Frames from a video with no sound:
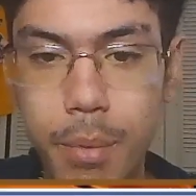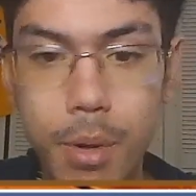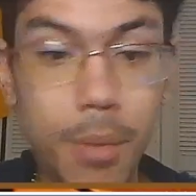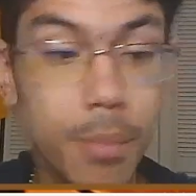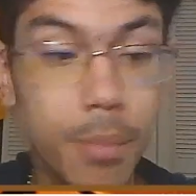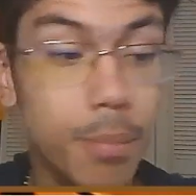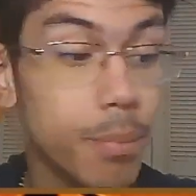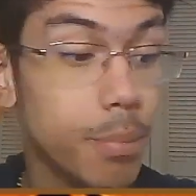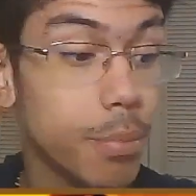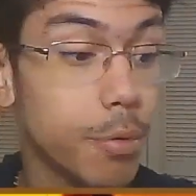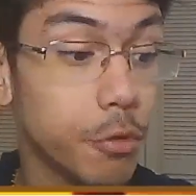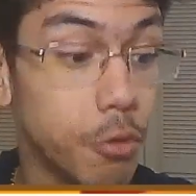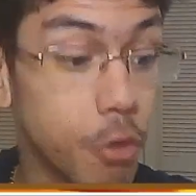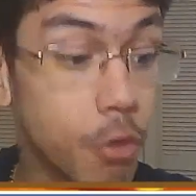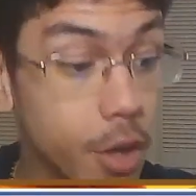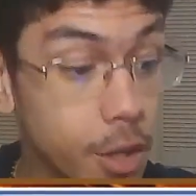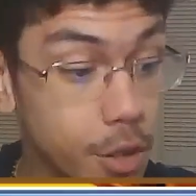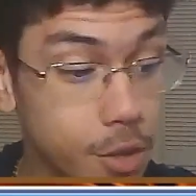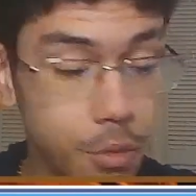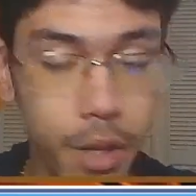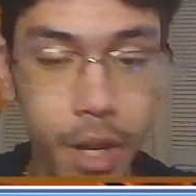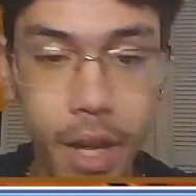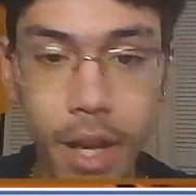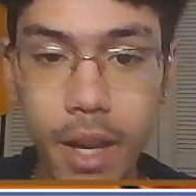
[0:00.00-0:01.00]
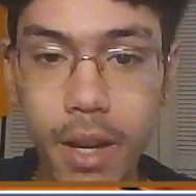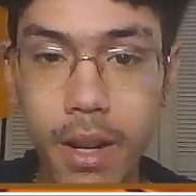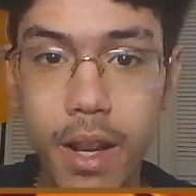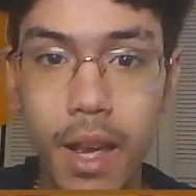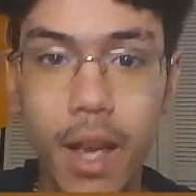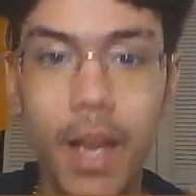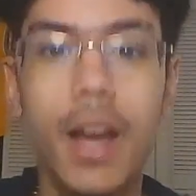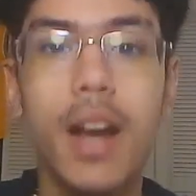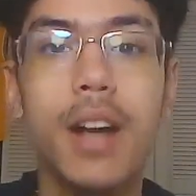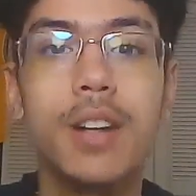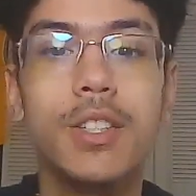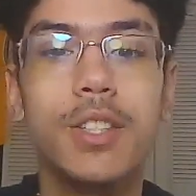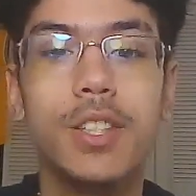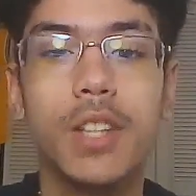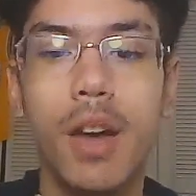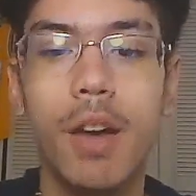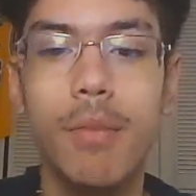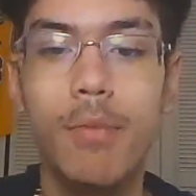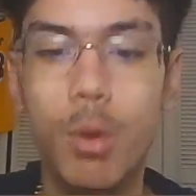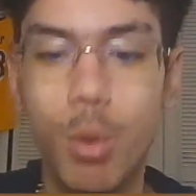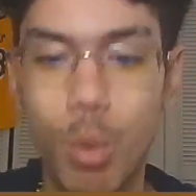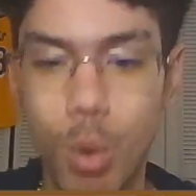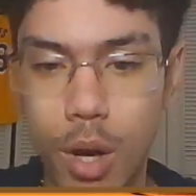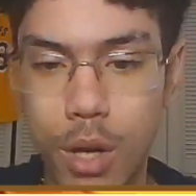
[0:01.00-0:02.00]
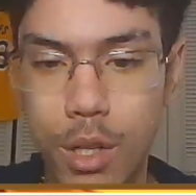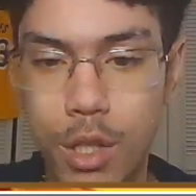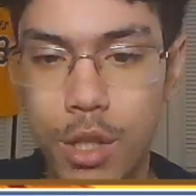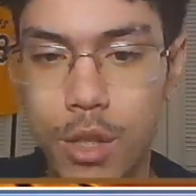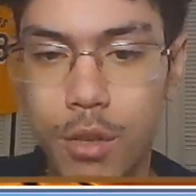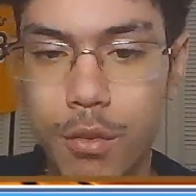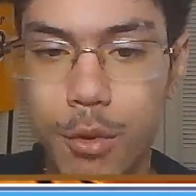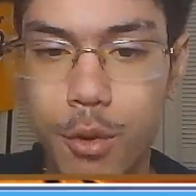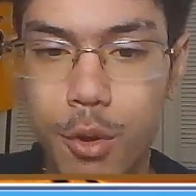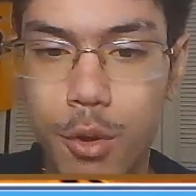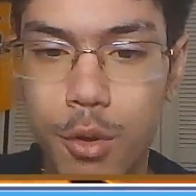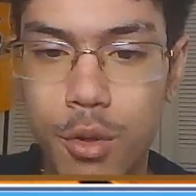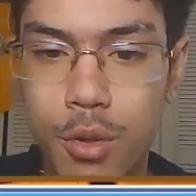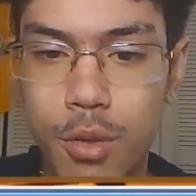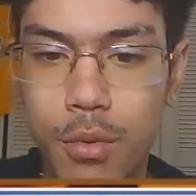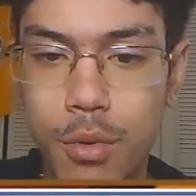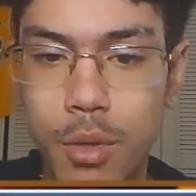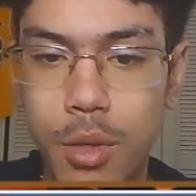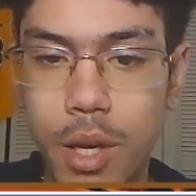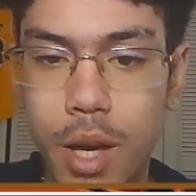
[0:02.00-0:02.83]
But before I do that, I actually have a question for those of you